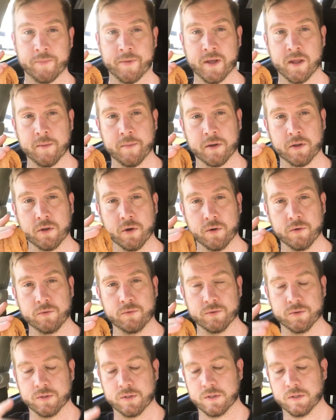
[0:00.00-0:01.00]
than the
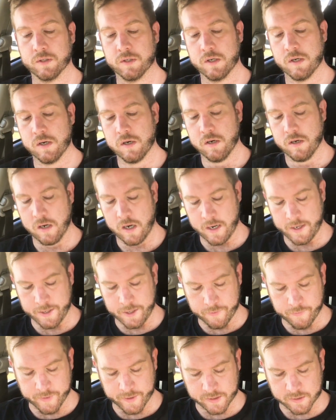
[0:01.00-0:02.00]
McDonald's
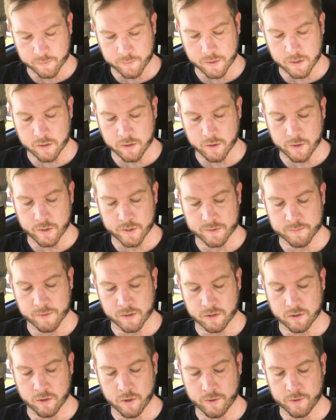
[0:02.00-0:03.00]
onion rings, because
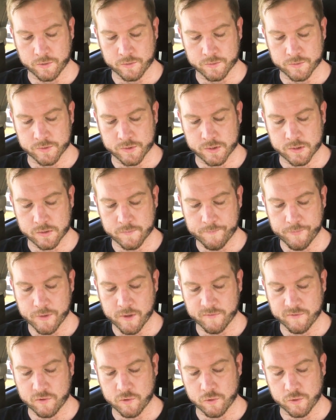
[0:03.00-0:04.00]
McDonald's,
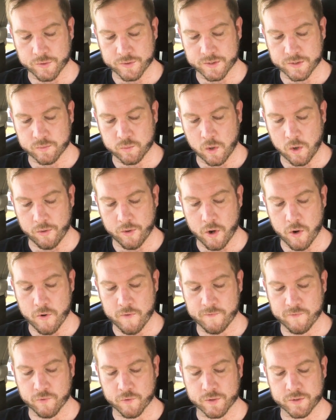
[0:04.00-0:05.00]
of course, is well
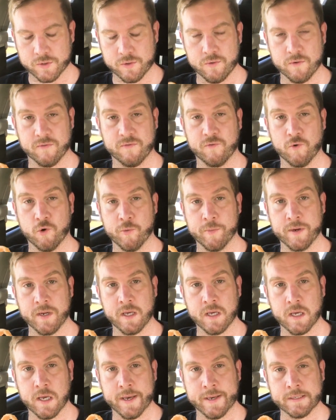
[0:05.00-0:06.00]
known for its
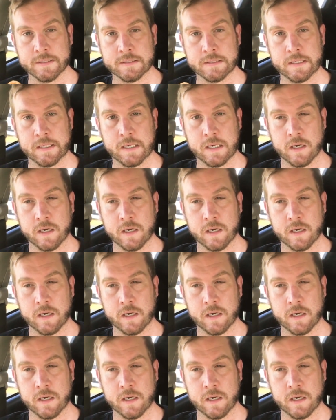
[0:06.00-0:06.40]
uniformity and